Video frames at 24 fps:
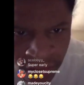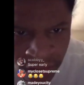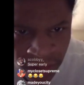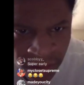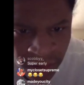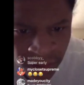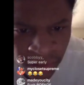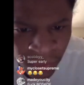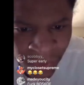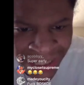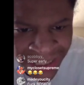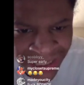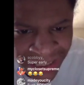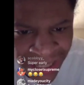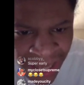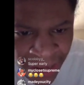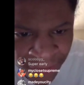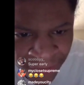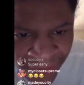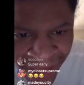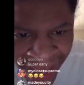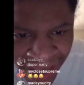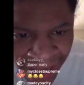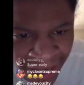Where's Steph
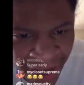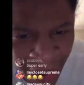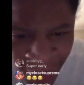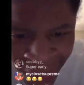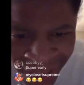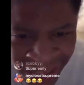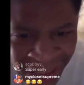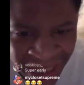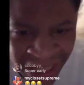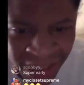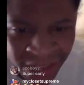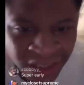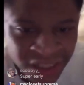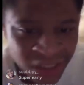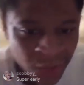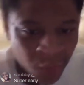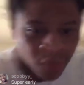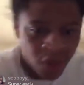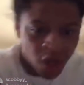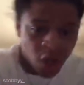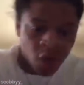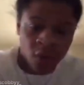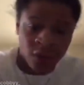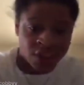at? We need
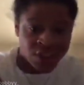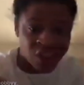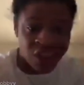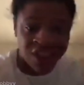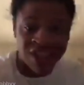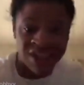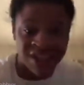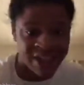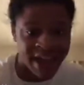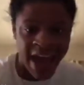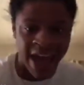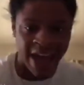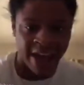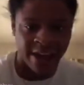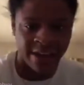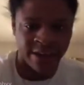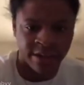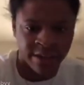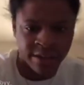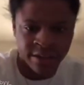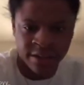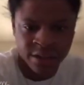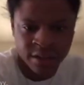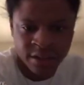yo. She's dead.
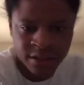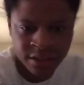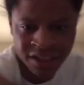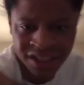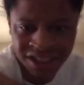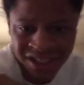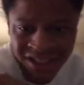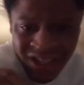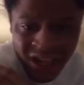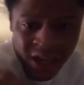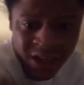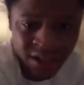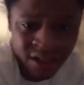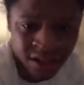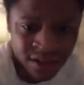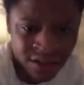She's done.